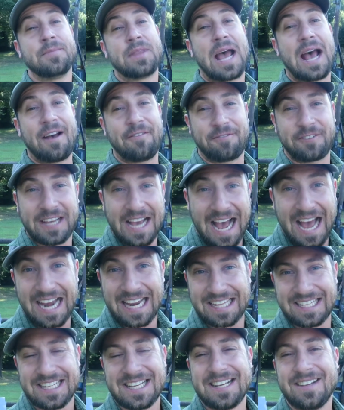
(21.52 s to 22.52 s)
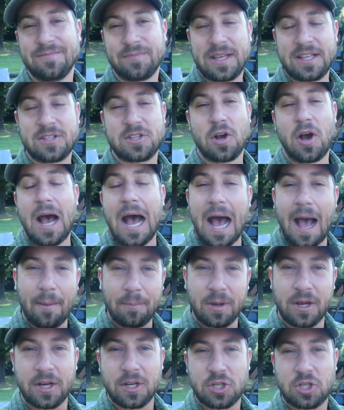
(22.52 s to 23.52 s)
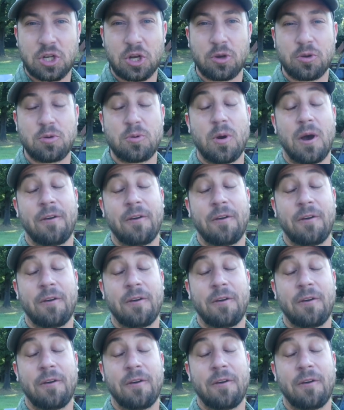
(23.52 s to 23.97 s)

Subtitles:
I've got it. And so I'm going to show you